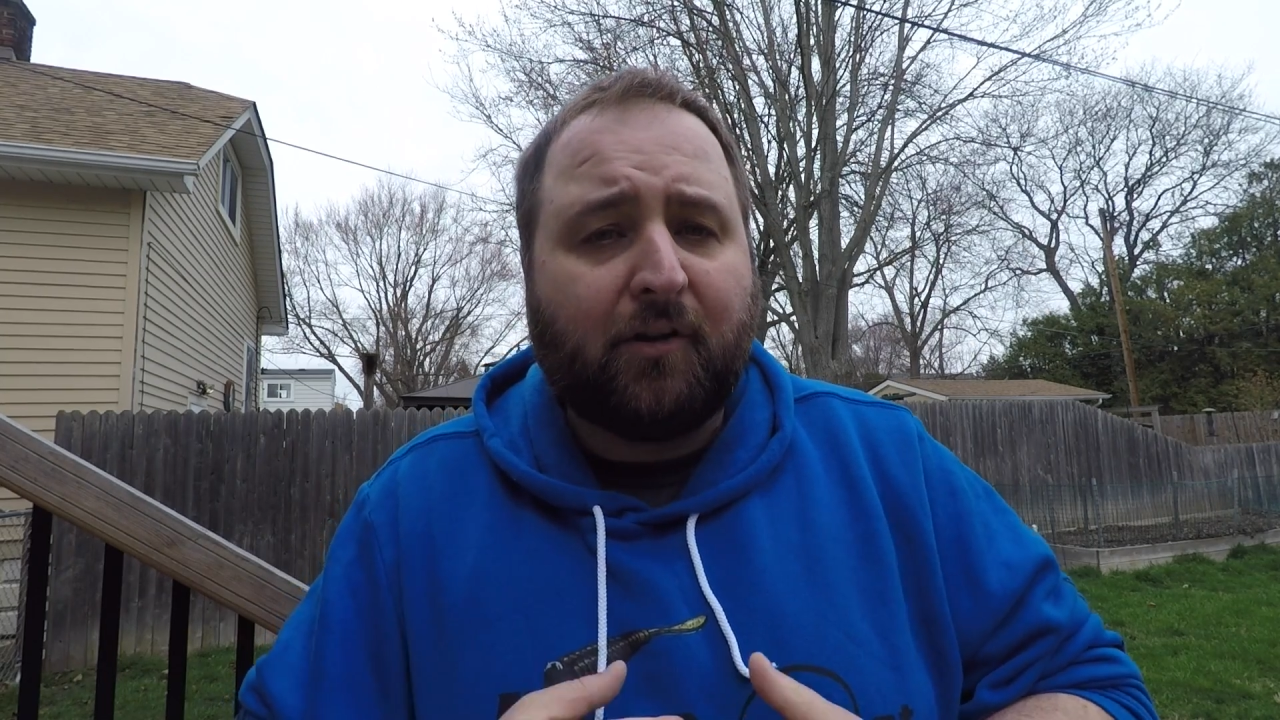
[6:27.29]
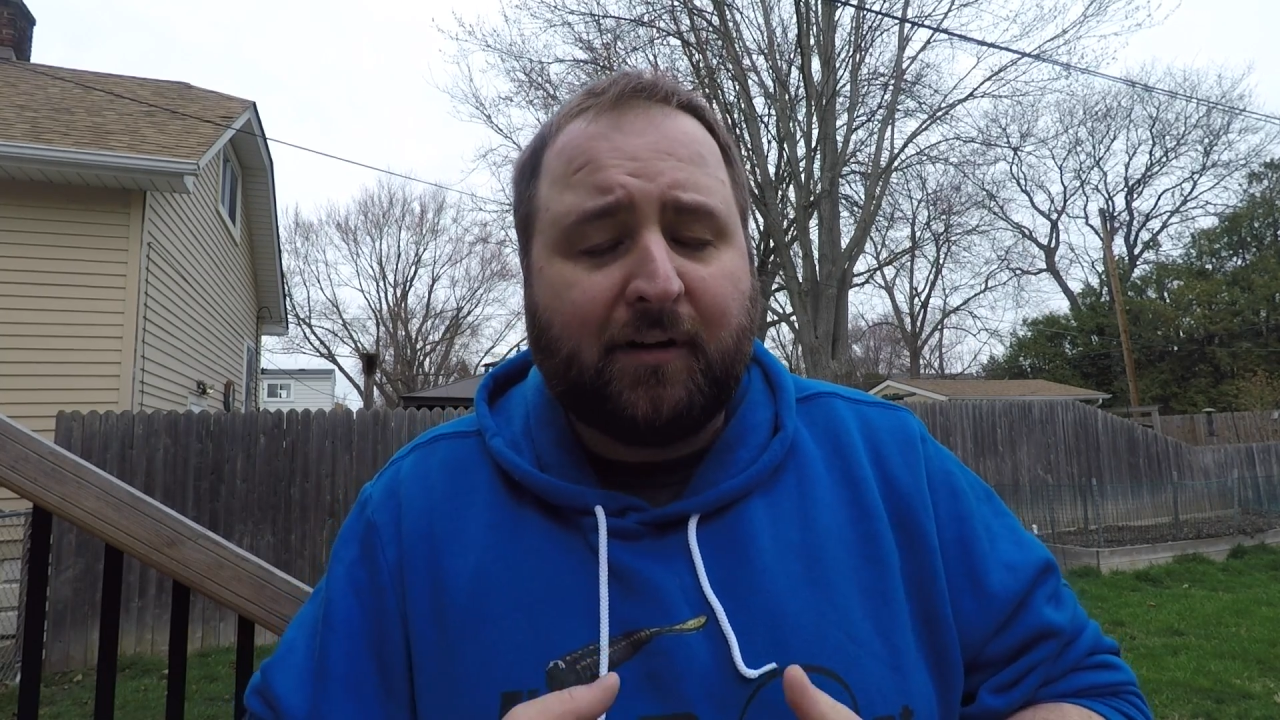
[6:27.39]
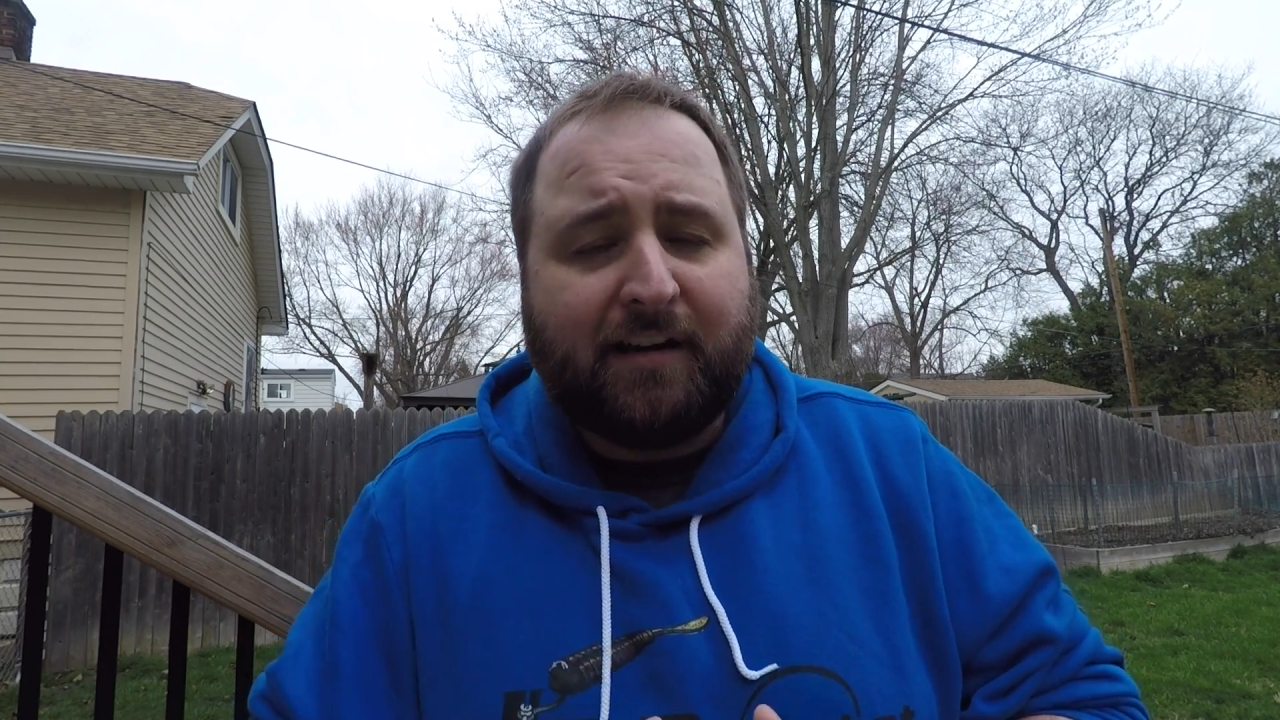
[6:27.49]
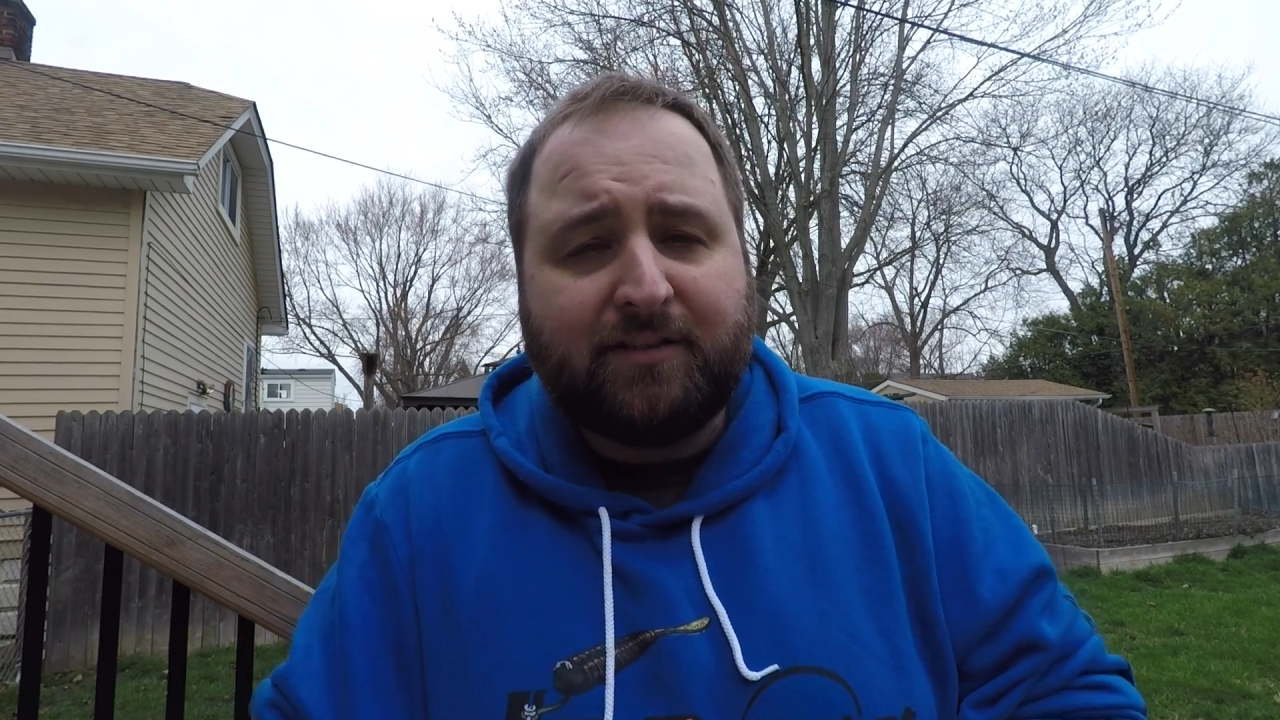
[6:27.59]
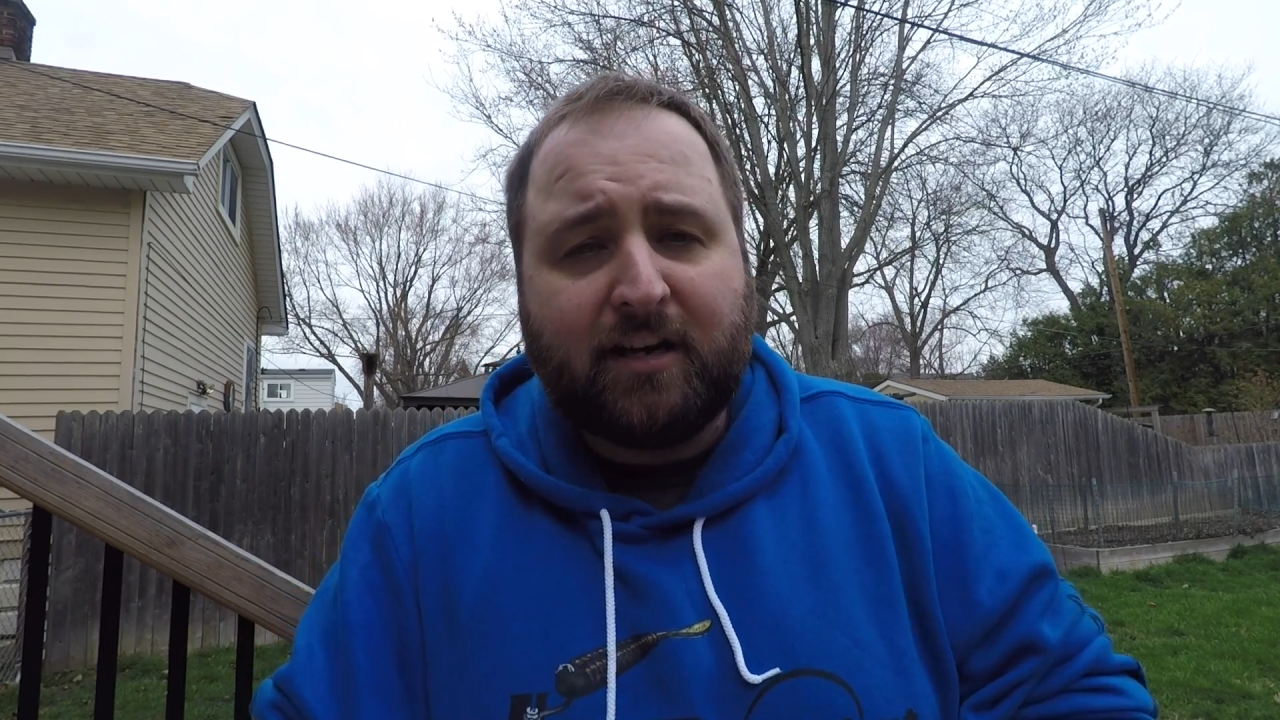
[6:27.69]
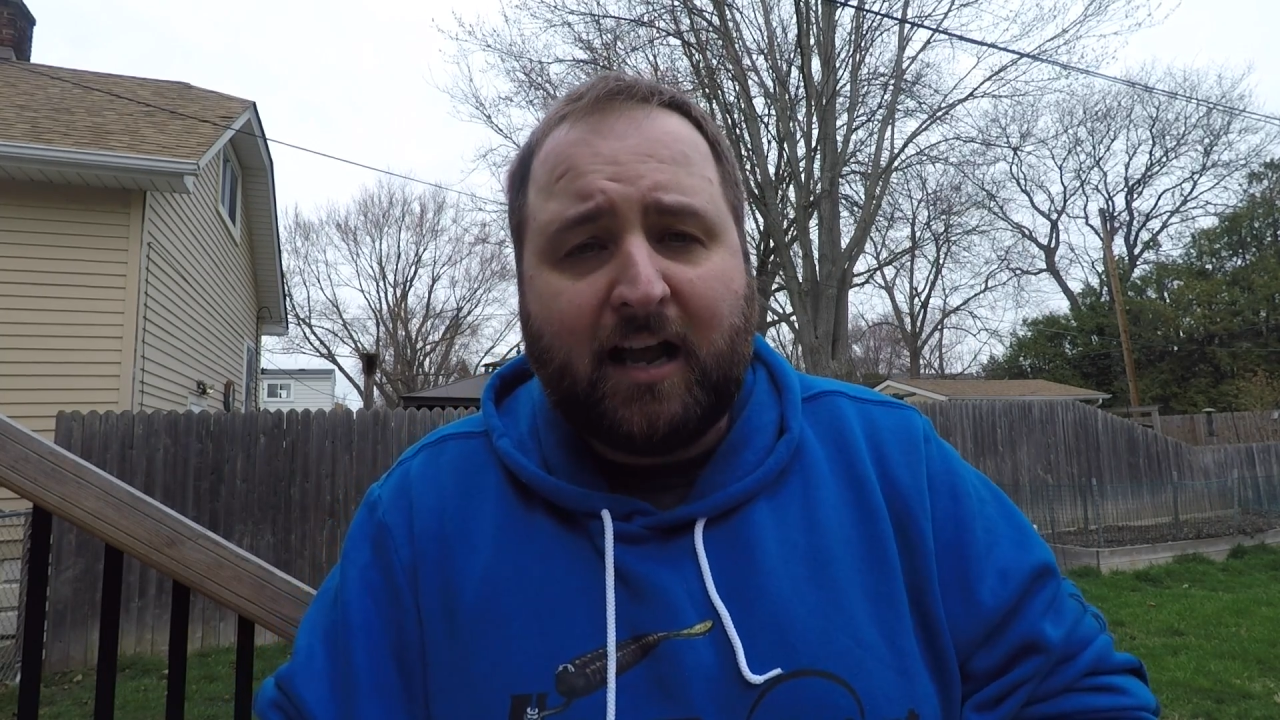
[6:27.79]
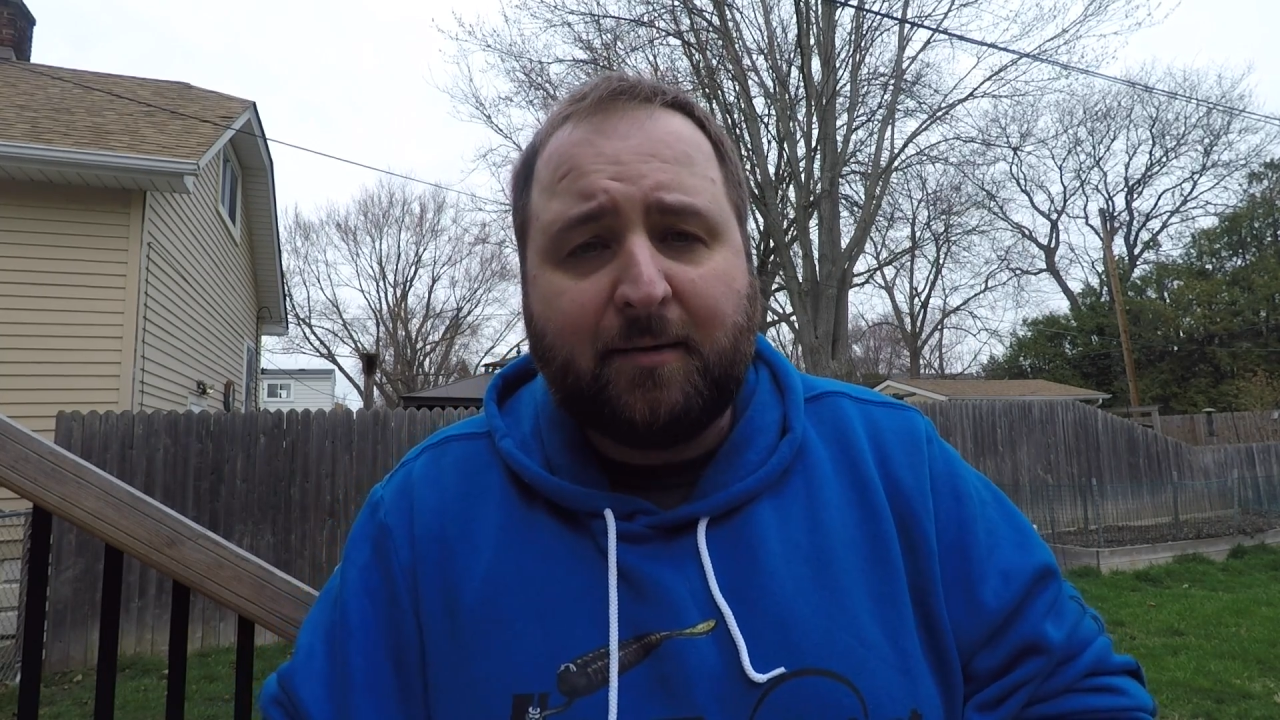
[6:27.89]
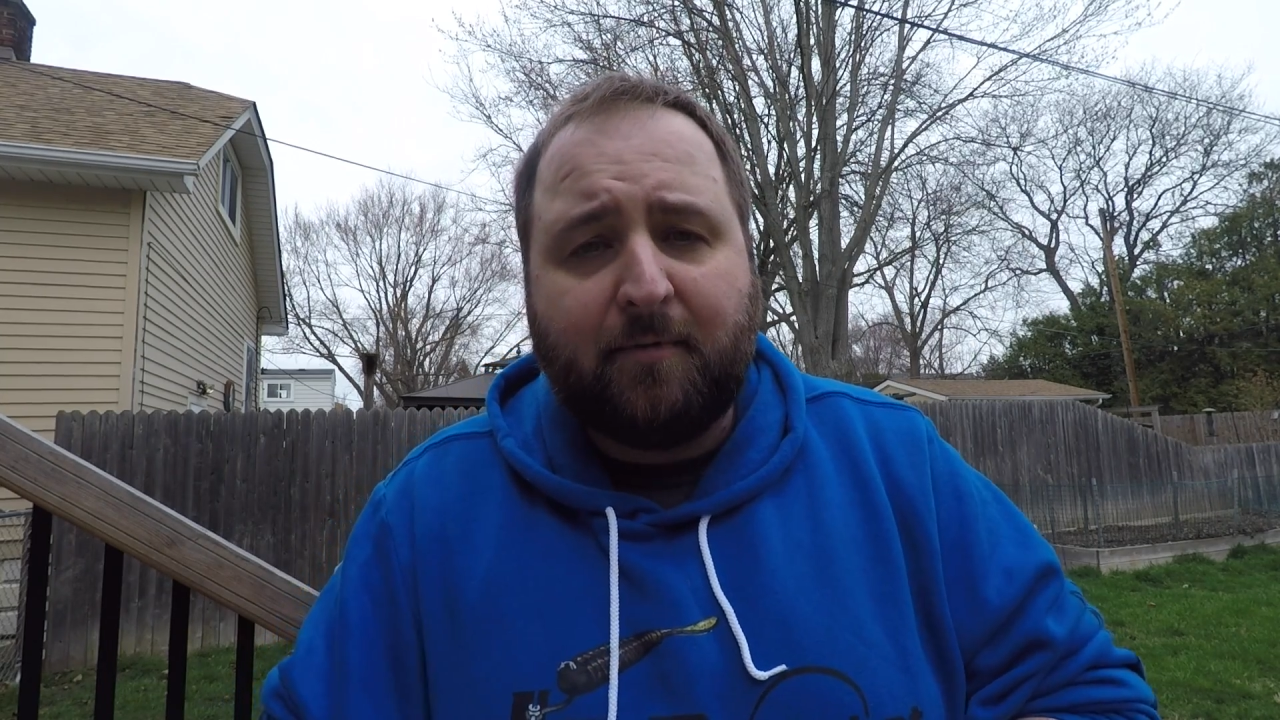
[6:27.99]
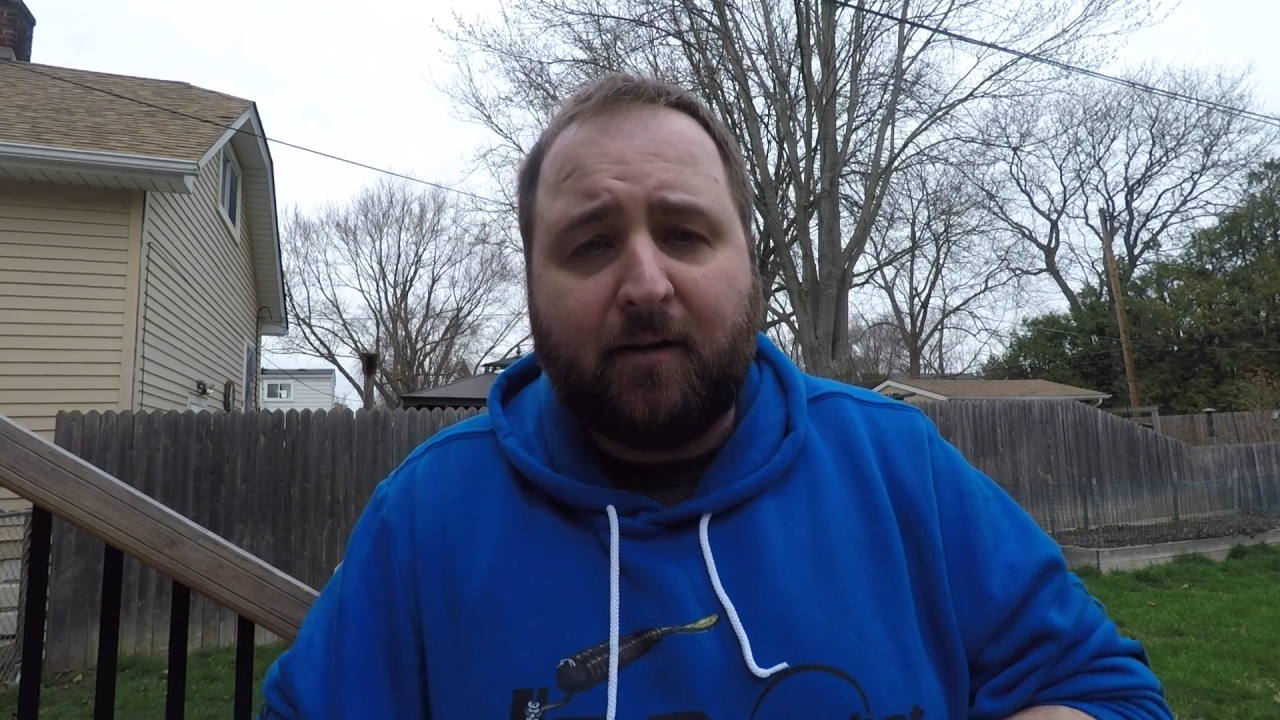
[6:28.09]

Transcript: great job